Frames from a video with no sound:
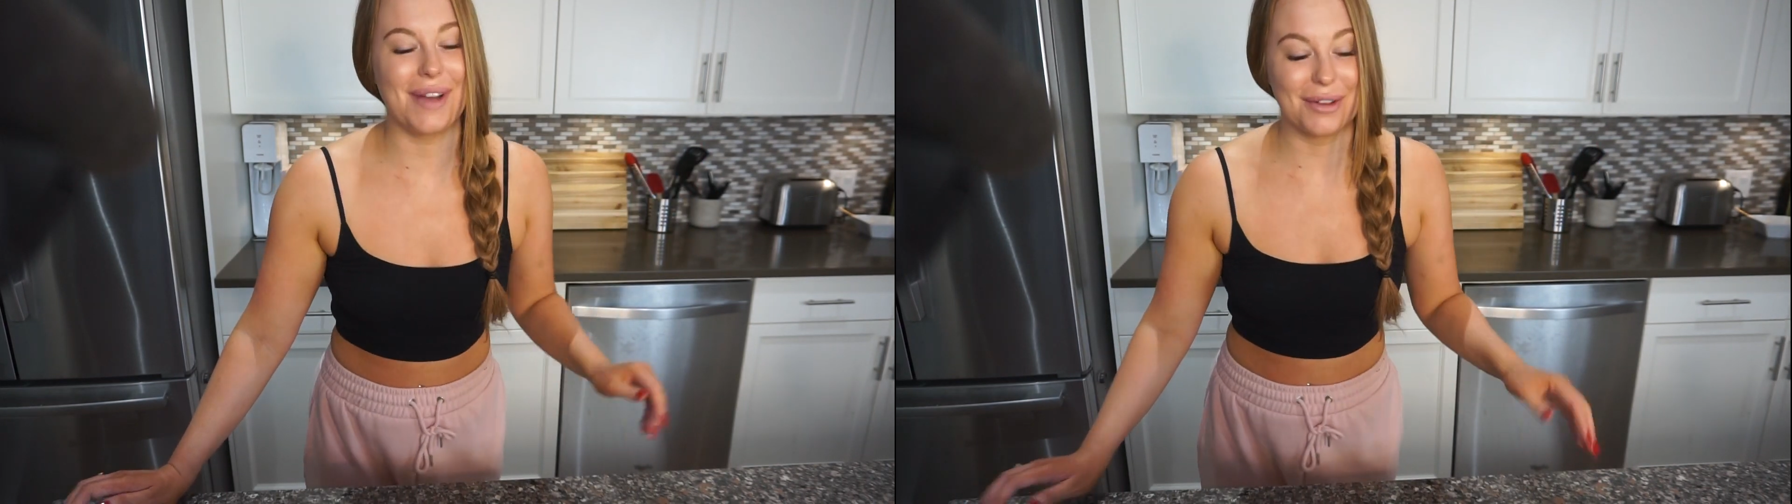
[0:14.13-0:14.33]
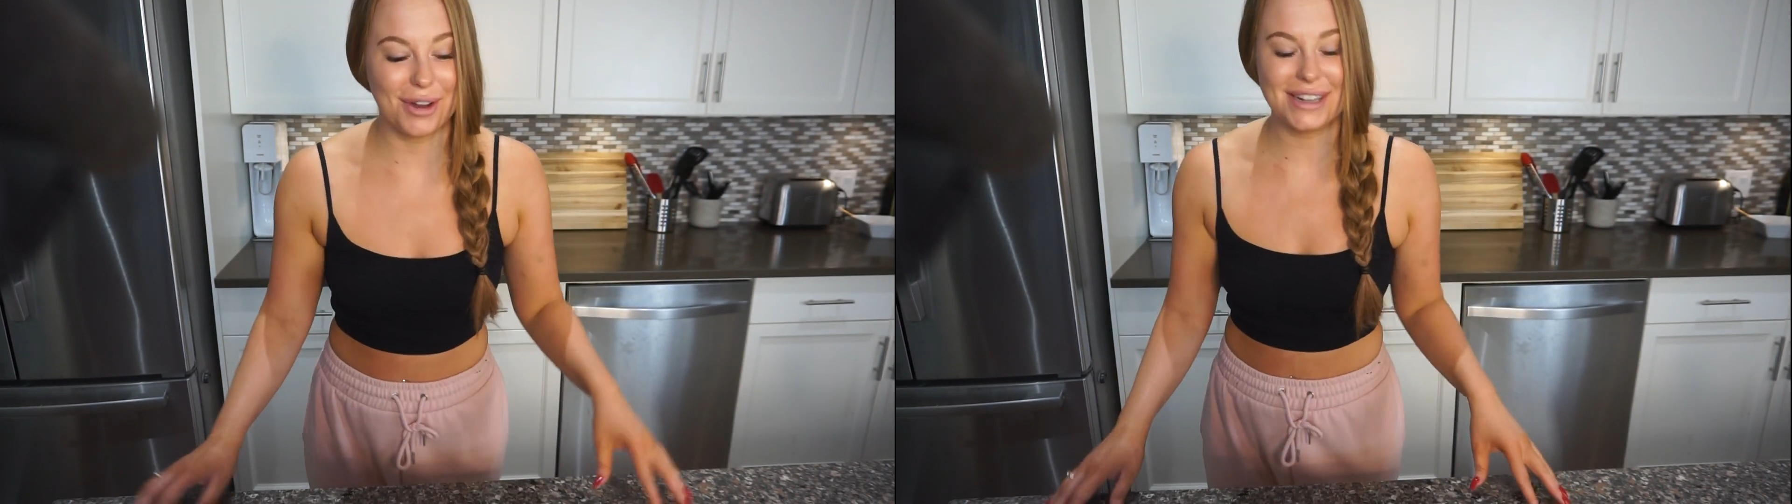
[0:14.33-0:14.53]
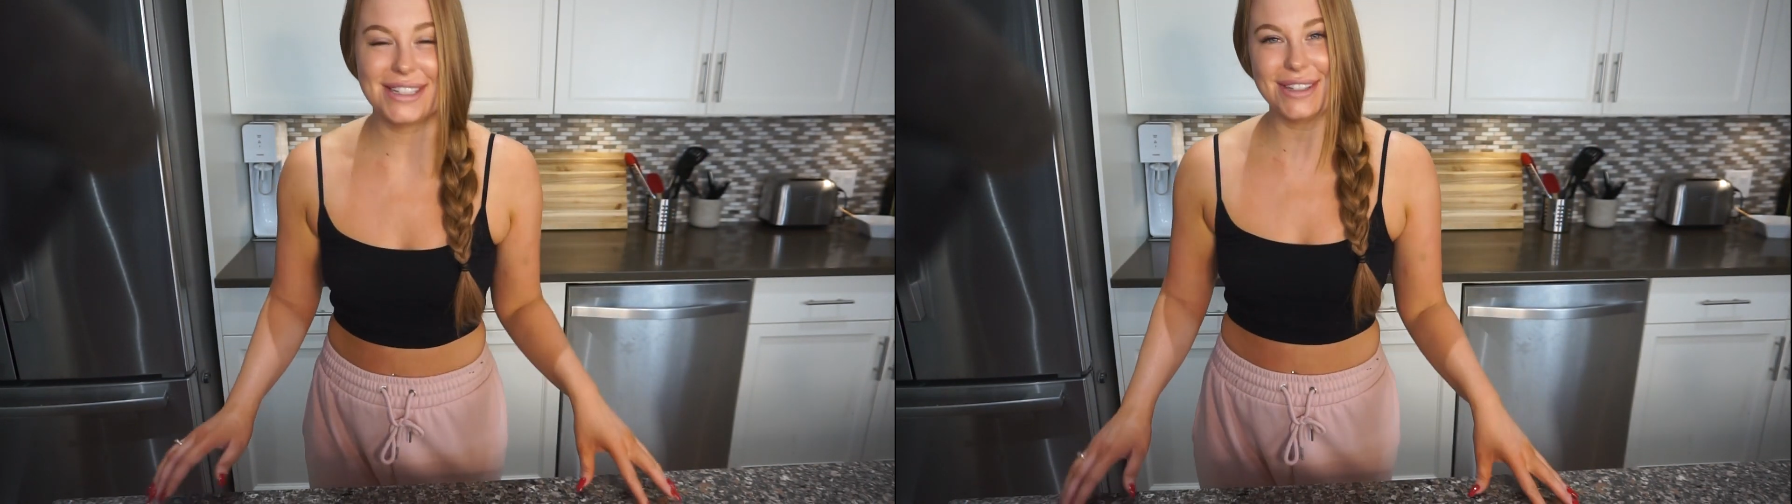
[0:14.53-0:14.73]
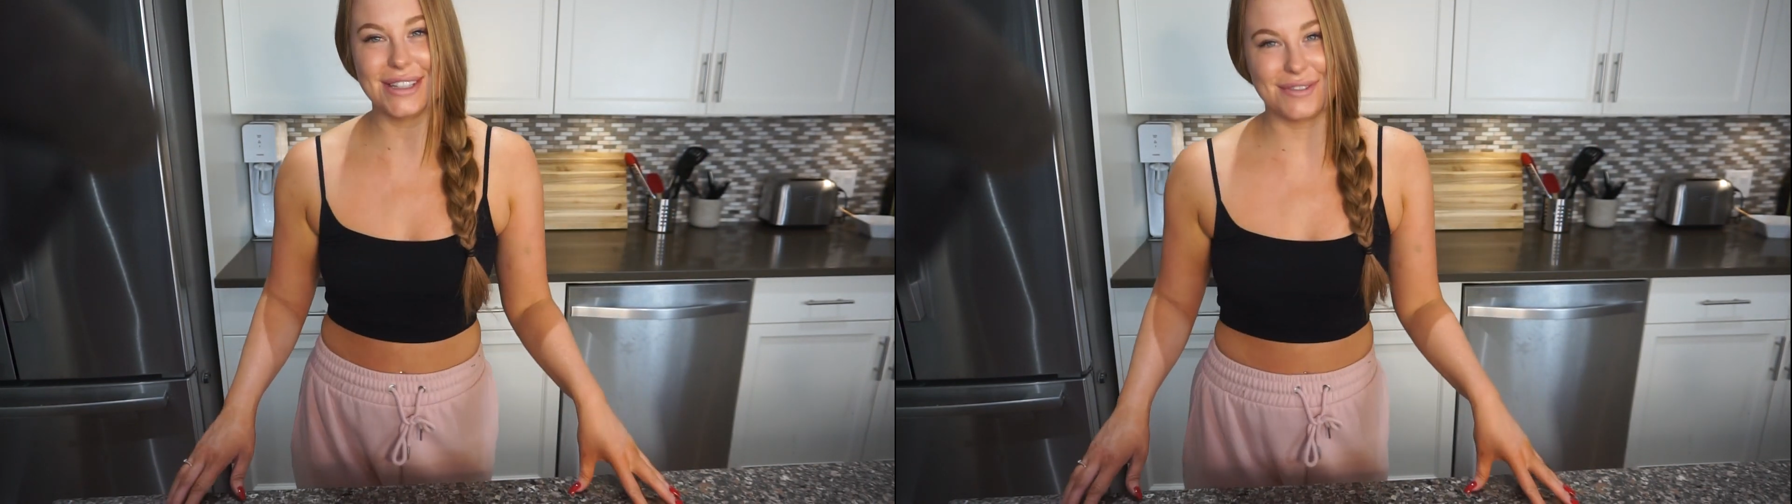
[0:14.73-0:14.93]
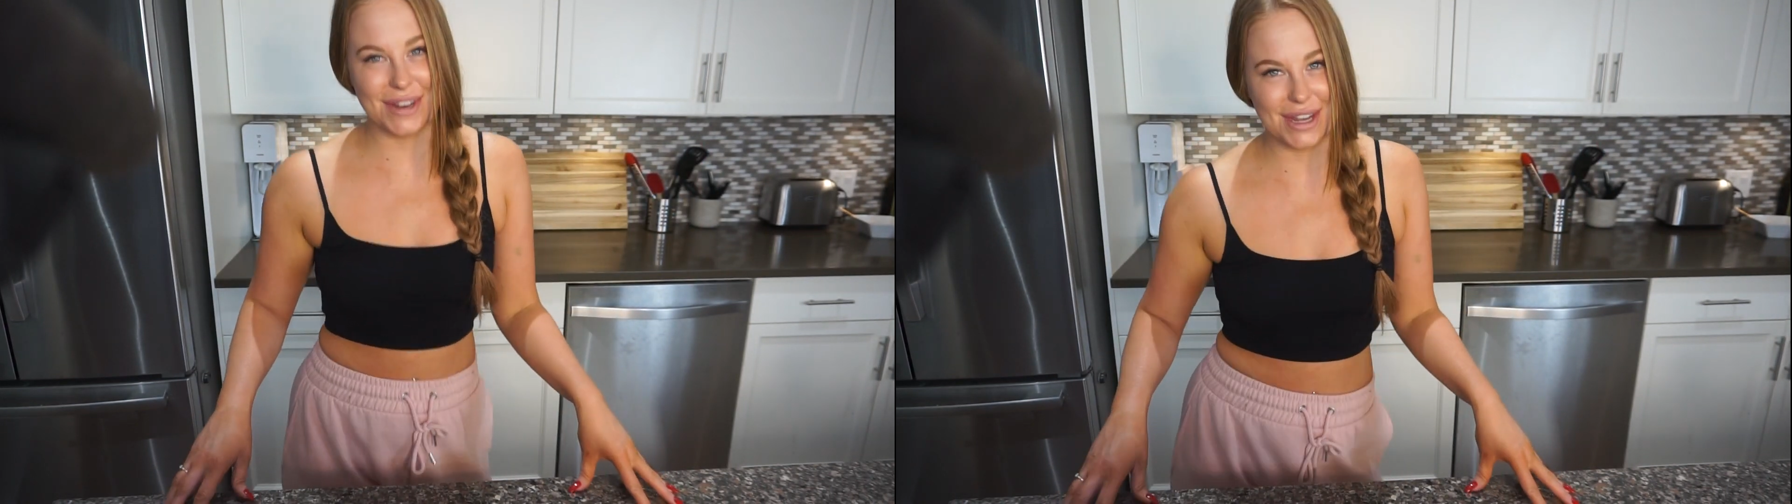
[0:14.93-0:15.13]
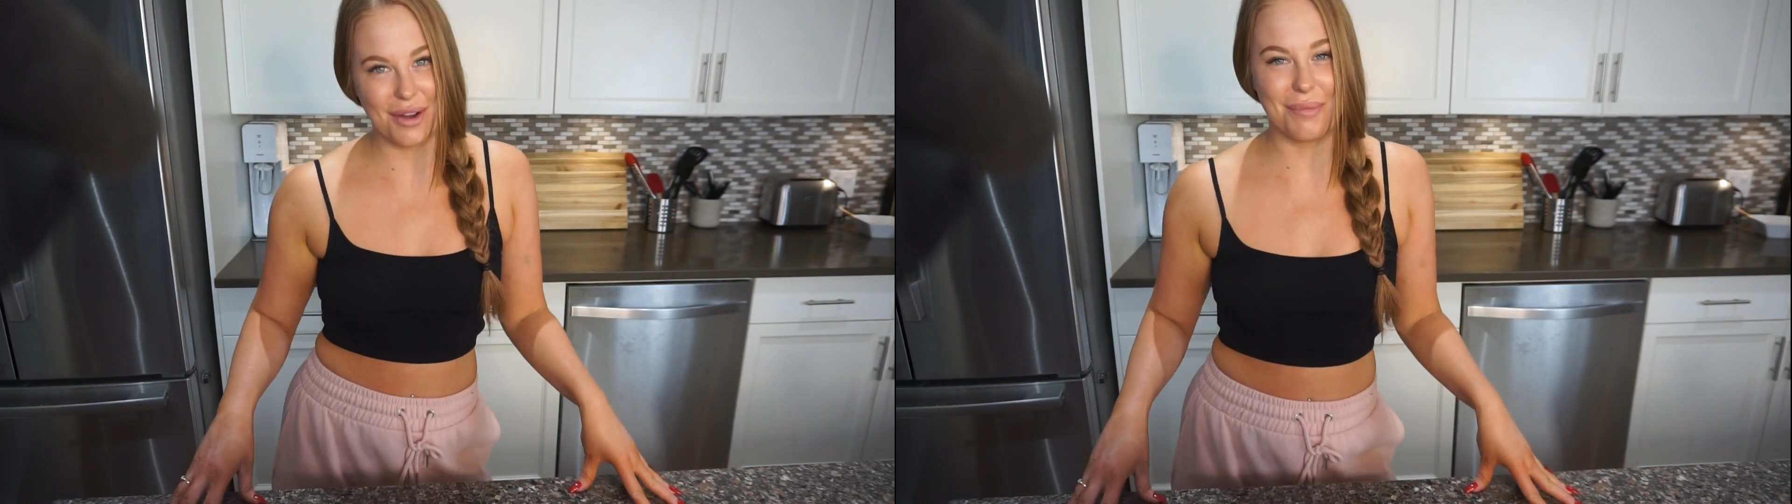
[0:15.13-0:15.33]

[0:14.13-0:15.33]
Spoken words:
I wanted to do this video,